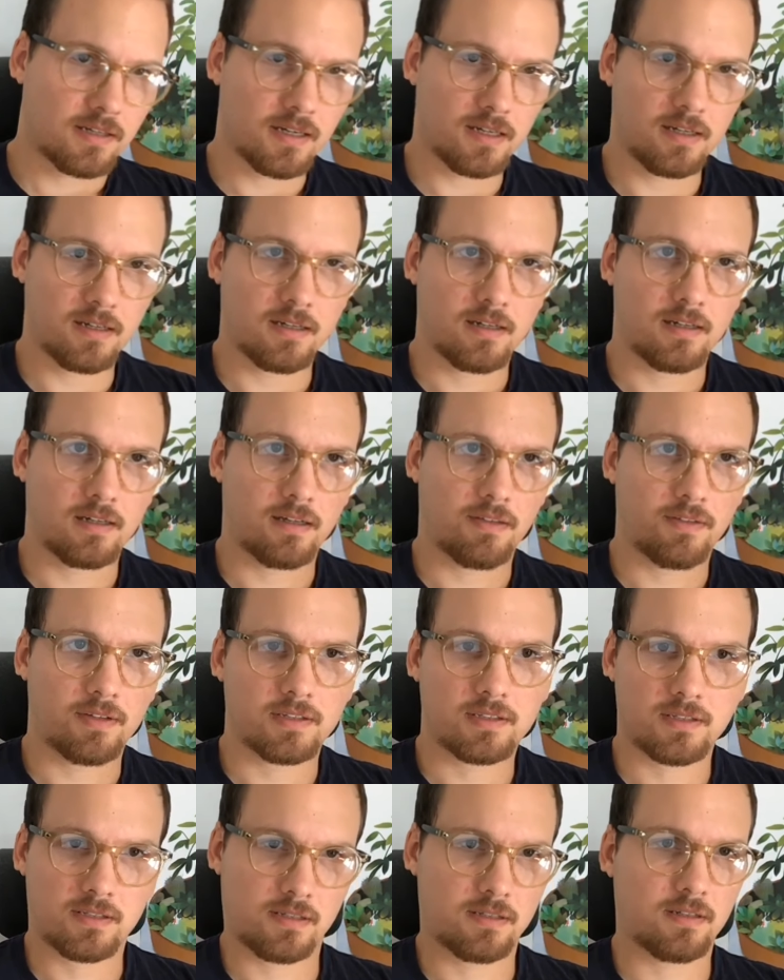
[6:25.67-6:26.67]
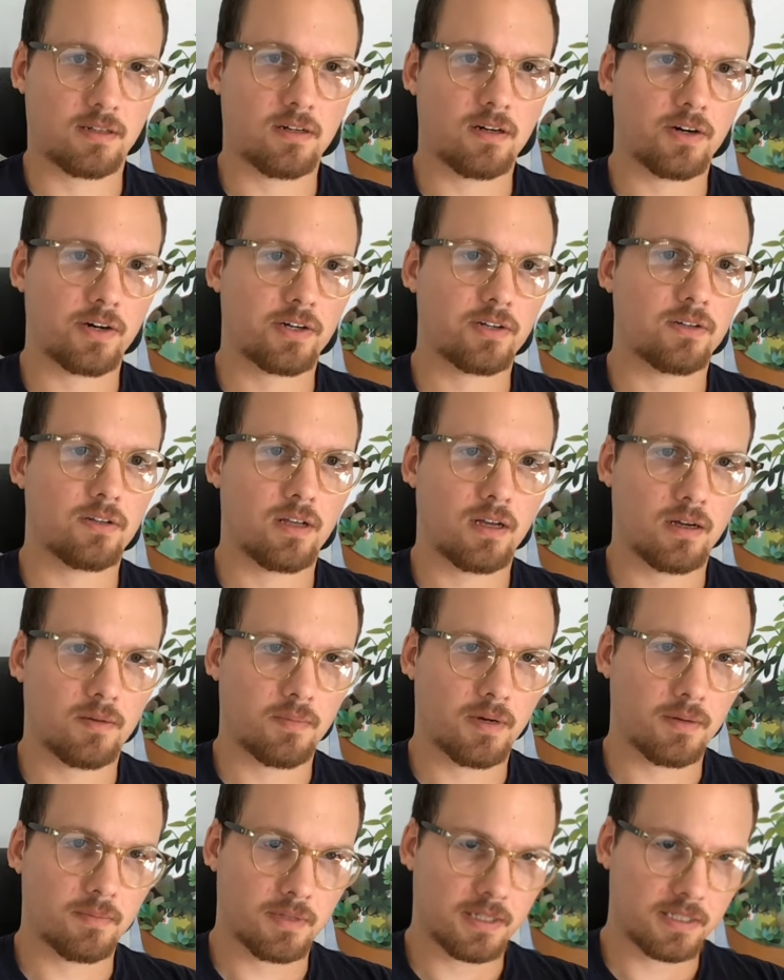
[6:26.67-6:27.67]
In this article, I'm